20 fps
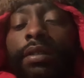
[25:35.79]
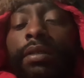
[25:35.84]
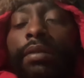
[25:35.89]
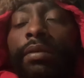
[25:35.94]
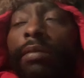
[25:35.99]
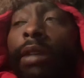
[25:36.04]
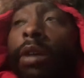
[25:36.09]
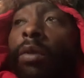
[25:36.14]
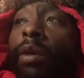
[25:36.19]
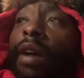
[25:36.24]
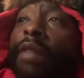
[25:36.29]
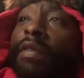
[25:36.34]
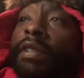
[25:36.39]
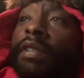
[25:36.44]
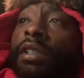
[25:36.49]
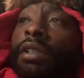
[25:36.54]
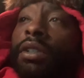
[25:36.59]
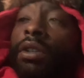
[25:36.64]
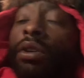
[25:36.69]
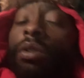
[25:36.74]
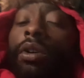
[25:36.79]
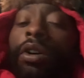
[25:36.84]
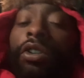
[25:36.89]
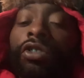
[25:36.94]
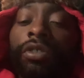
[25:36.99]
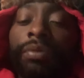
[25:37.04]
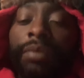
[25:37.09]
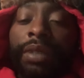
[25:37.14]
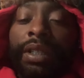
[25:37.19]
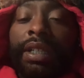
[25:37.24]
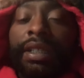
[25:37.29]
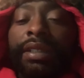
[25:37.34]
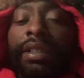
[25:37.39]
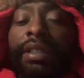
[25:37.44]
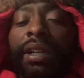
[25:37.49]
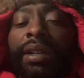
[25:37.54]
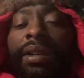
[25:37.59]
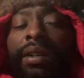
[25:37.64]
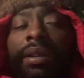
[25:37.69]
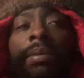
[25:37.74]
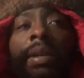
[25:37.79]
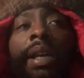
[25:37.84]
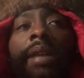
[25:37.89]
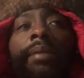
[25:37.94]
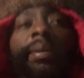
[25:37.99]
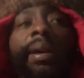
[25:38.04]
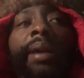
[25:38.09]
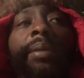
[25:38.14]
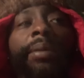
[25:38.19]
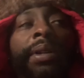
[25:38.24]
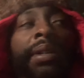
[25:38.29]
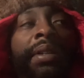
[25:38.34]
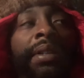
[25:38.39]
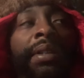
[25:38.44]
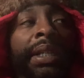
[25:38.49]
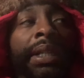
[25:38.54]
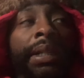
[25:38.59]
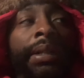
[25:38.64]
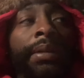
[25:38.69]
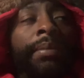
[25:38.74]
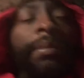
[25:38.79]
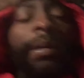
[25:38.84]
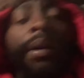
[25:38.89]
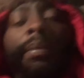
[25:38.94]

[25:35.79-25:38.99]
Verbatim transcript: My wife is sitting across from me. I tell her, I'm like, baby, my